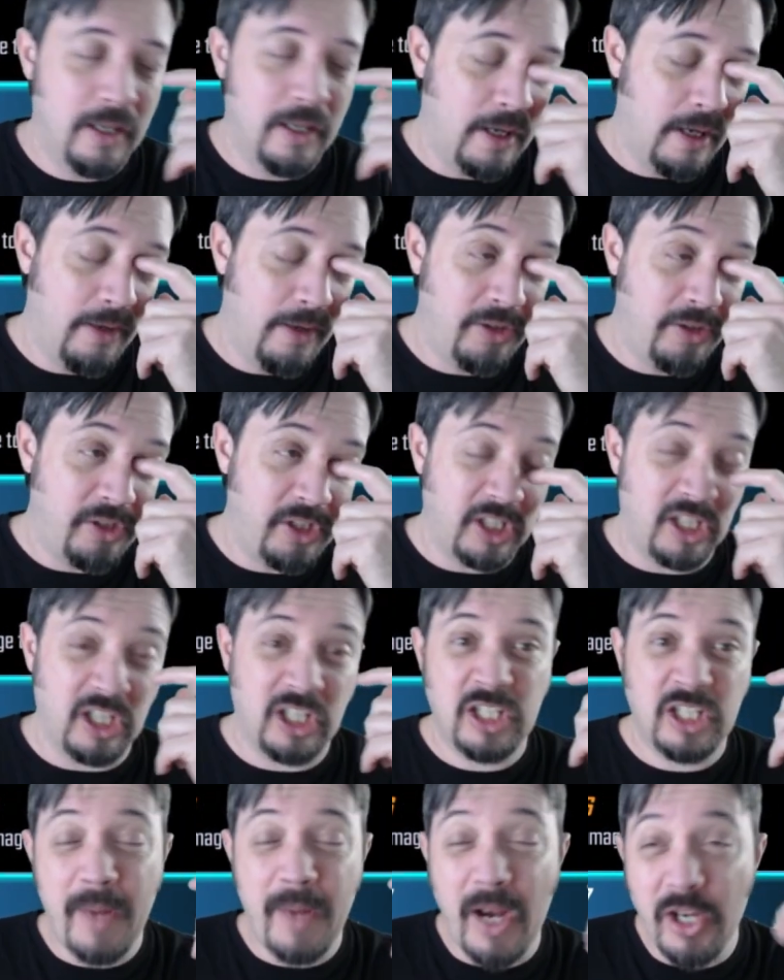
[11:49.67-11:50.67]
This is
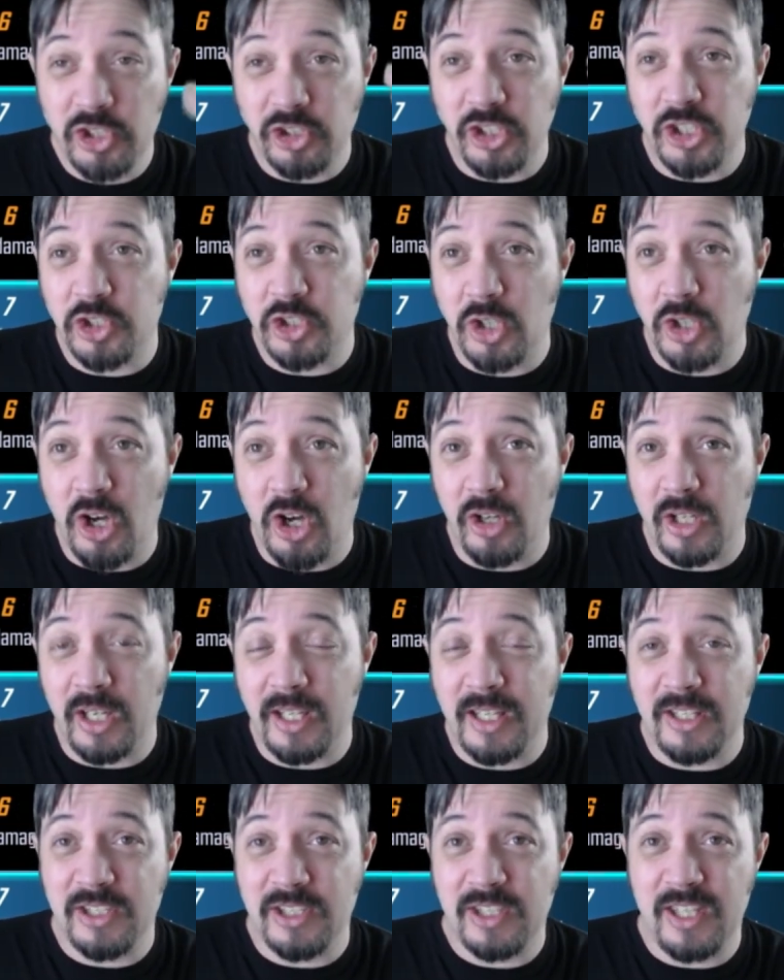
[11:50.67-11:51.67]
especially strong
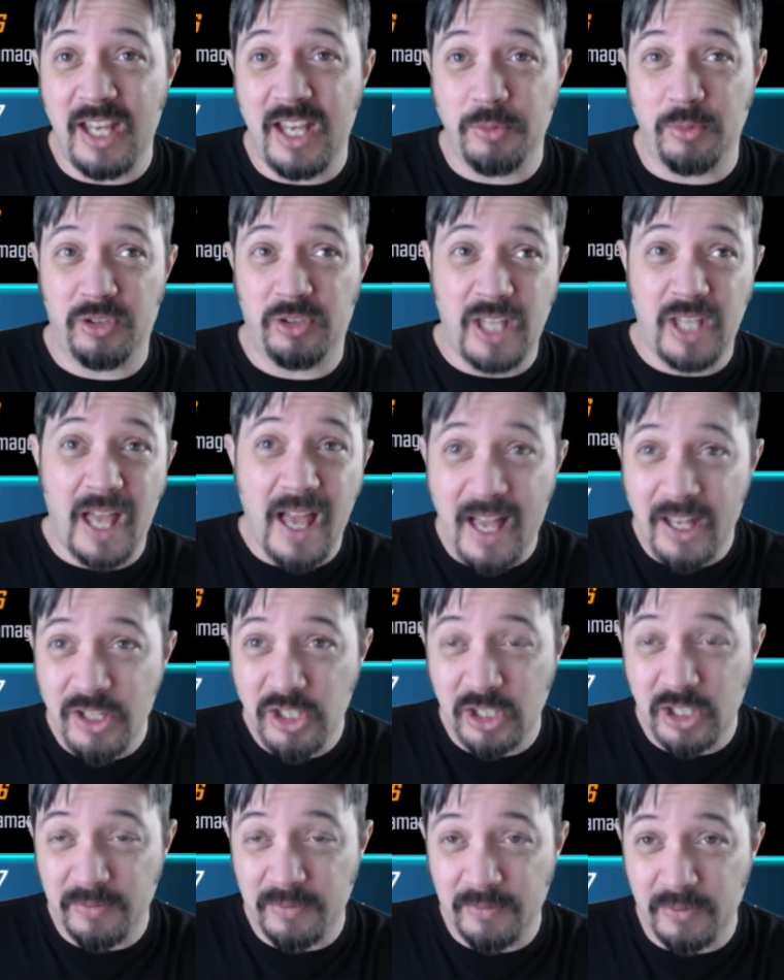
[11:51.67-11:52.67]
against things with
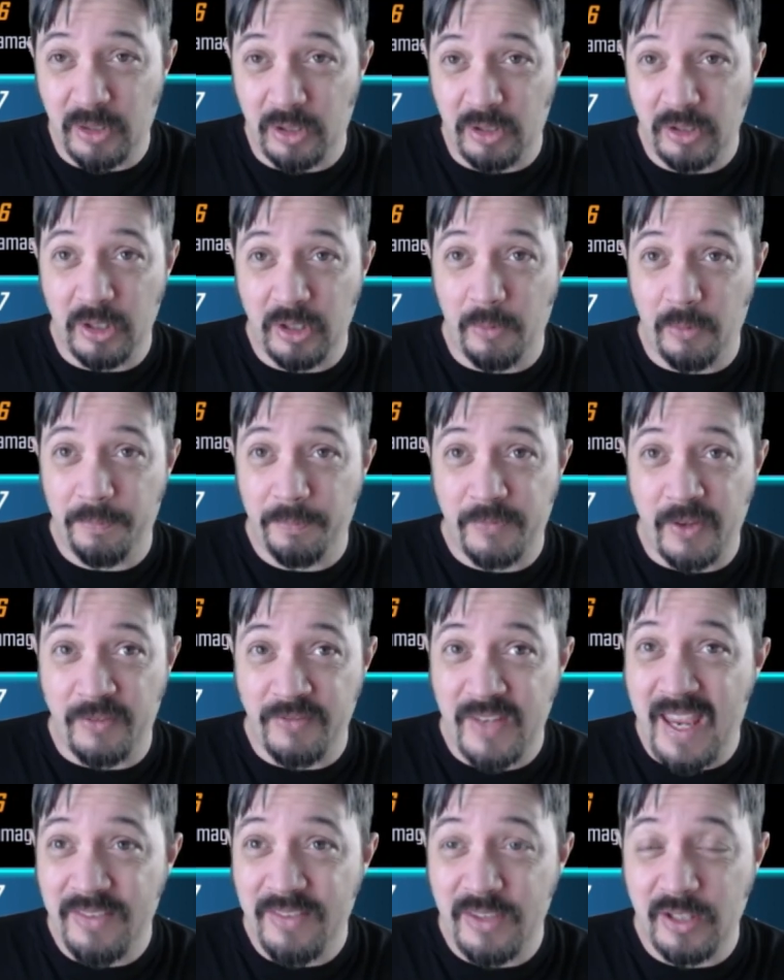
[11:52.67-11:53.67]
dodge or, you know,
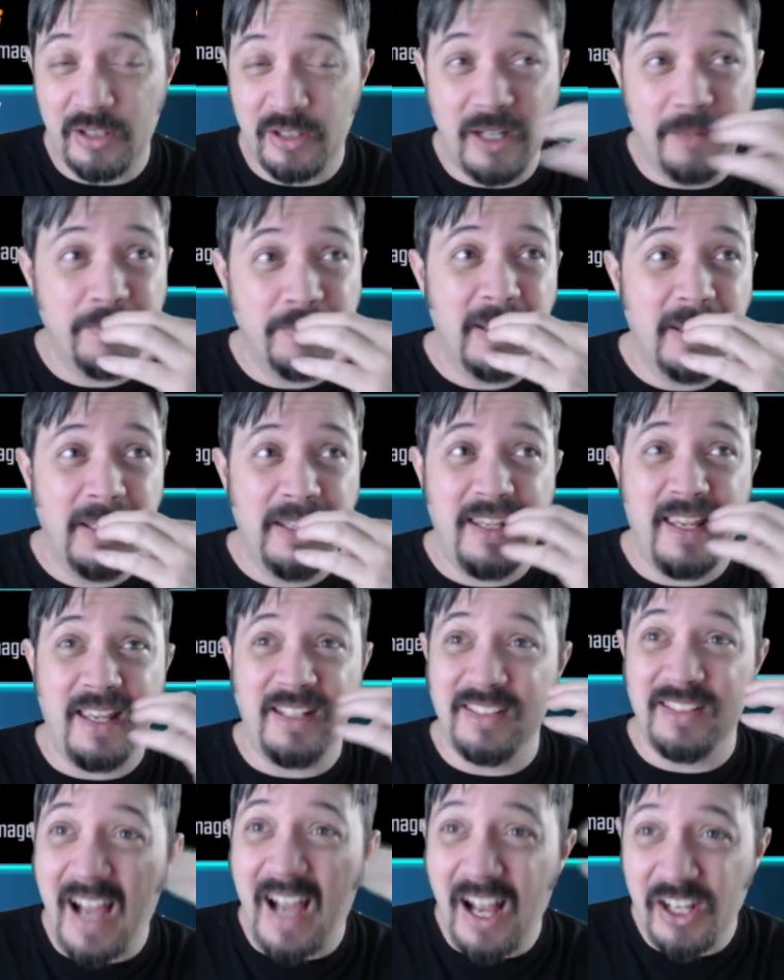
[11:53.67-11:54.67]
evade that are up.
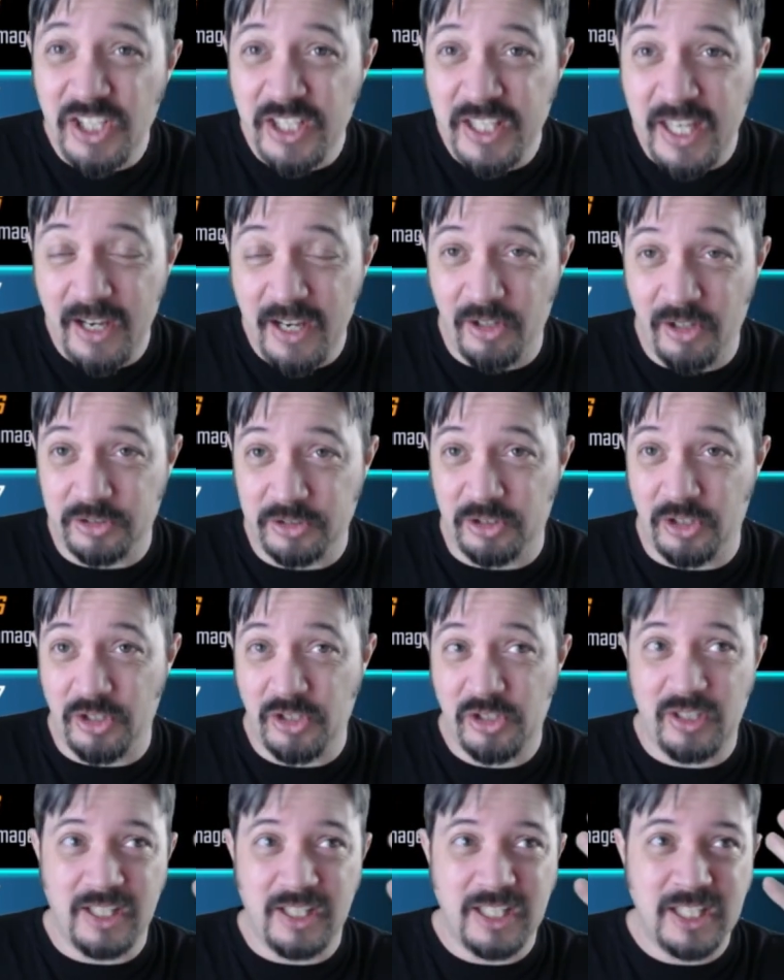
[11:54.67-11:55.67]
And dodgy
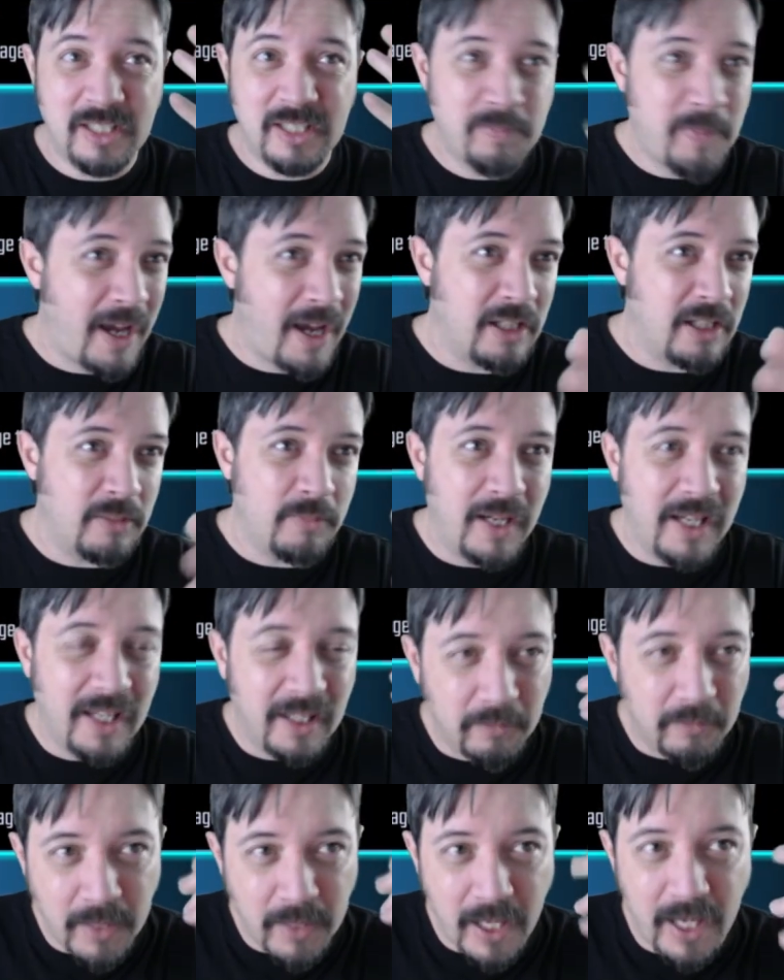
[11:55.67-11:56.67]
characters like
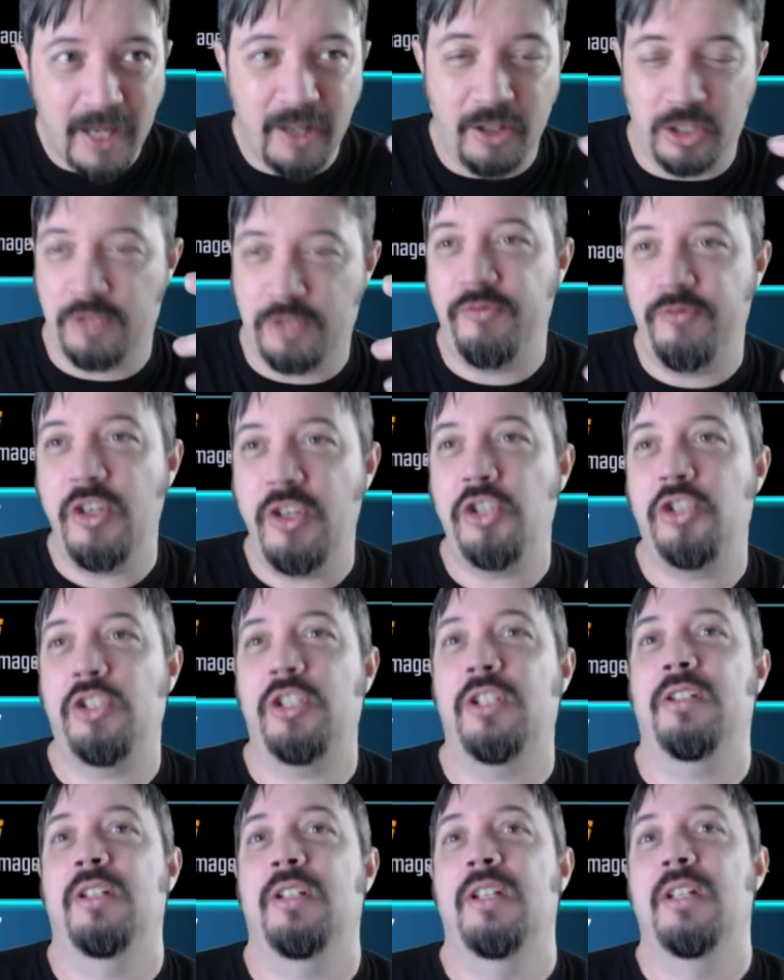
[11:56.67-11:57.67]
Spider-Man, Miles,
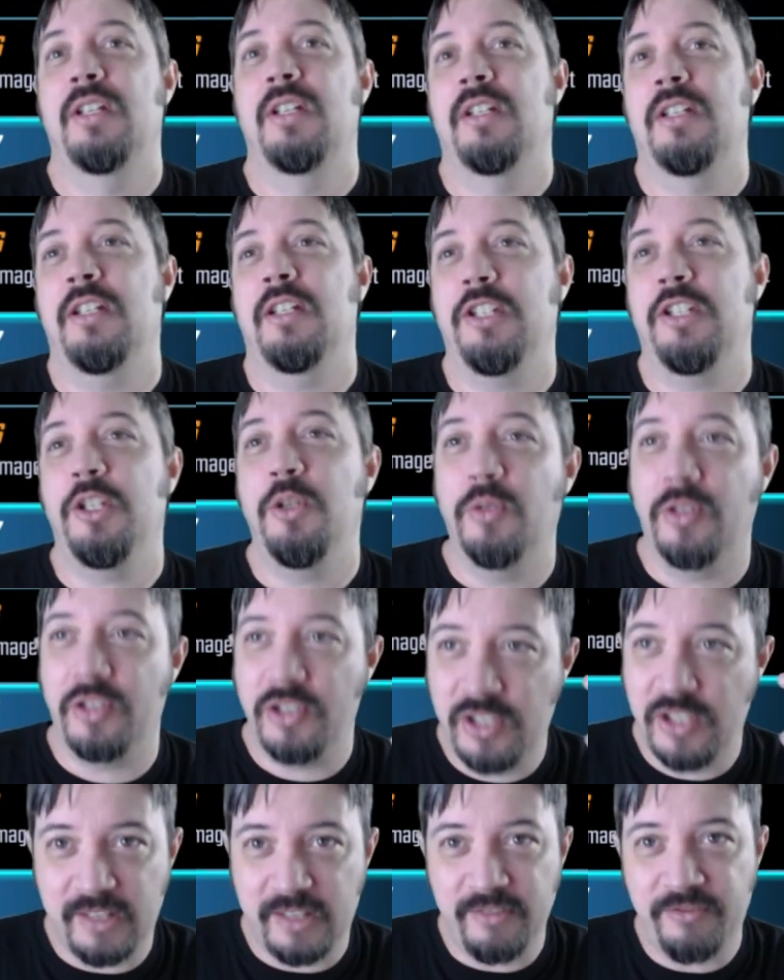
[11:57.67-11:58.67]
Vision. And you are
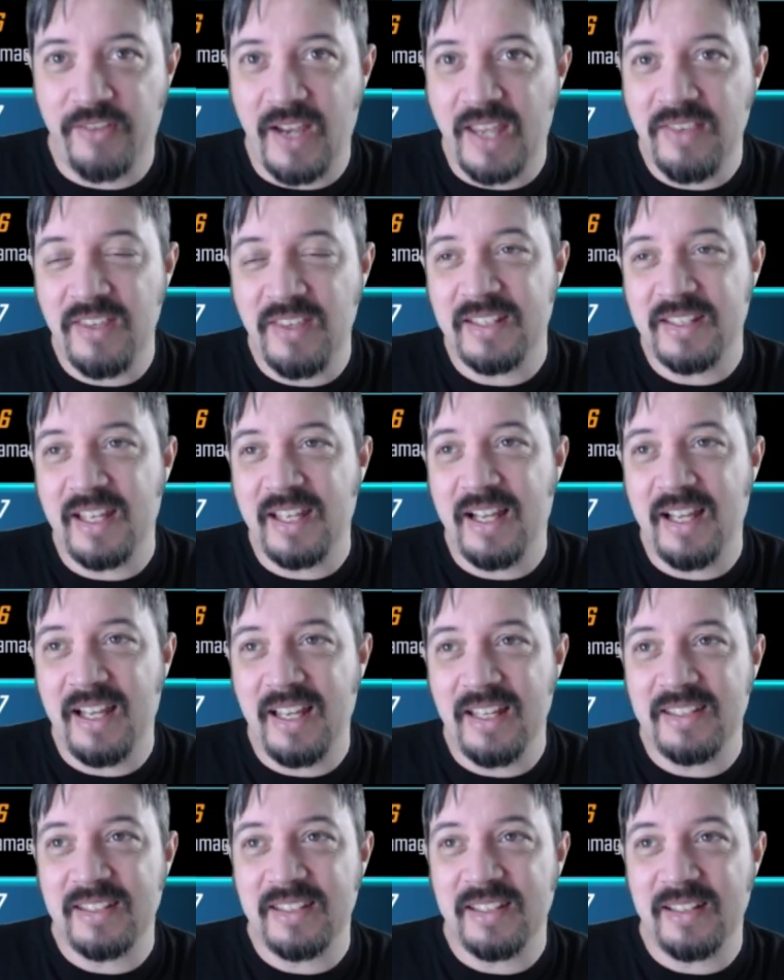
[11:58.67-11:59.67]
sick of fighting these
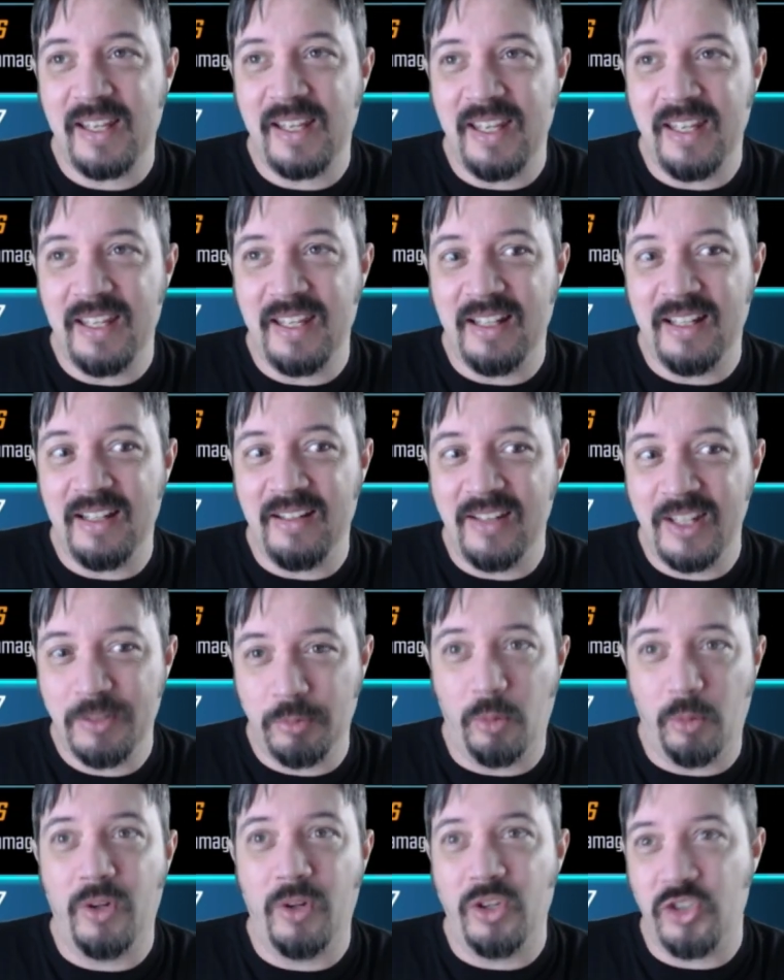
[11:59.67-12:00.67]
guys, and this
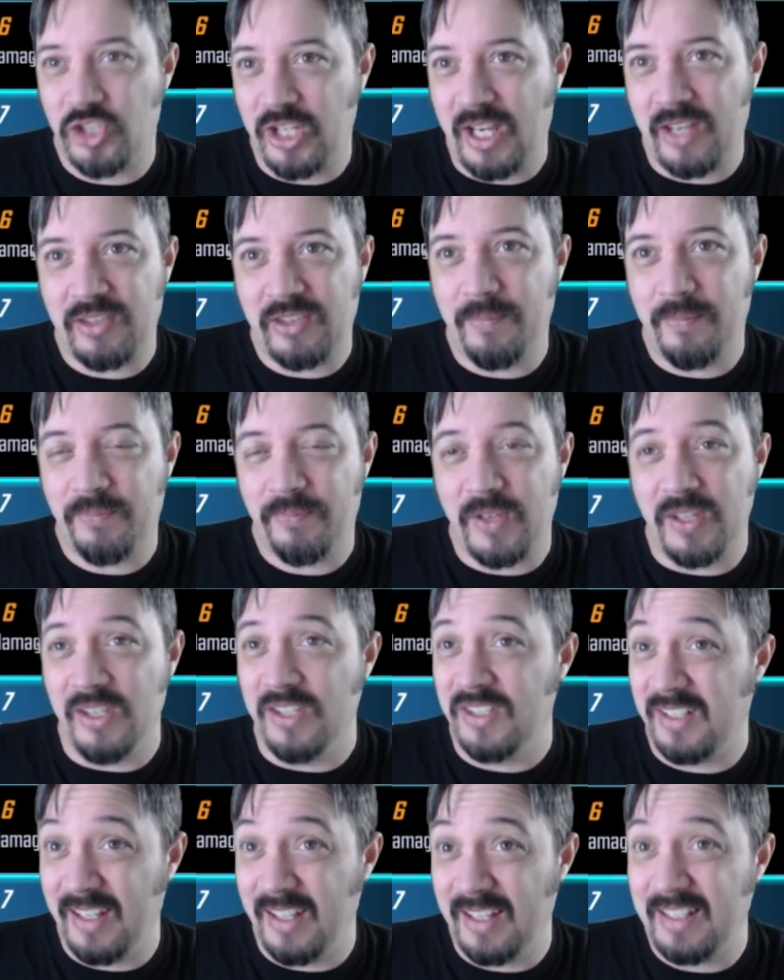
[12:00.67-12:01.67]
will one-shot them because
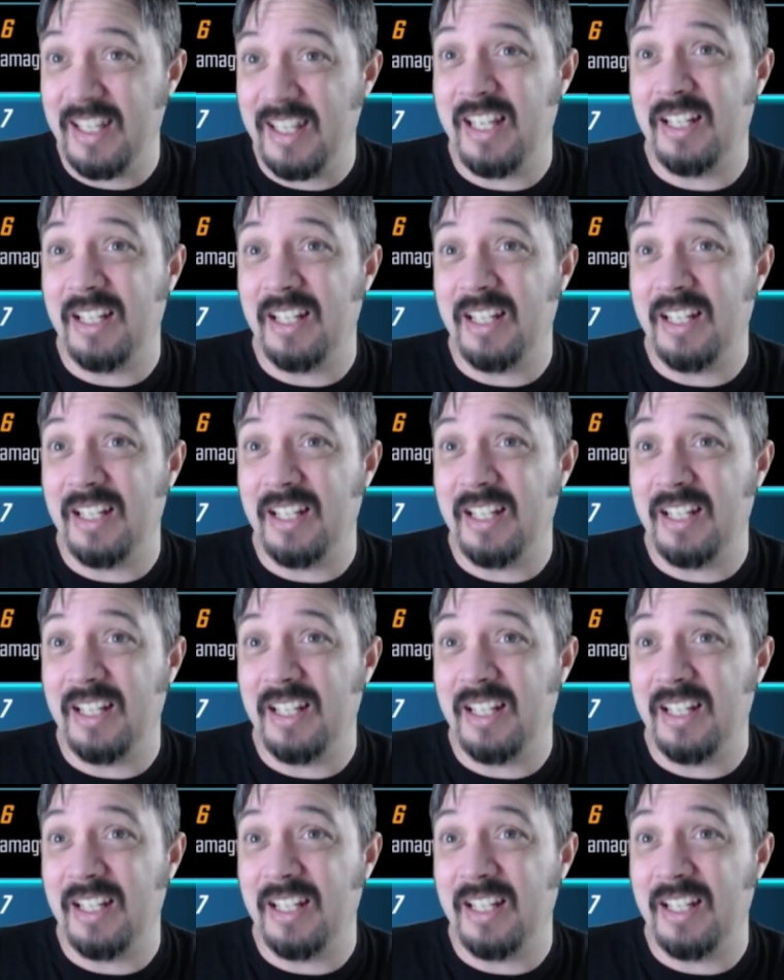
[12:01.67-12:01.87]
it's going to hit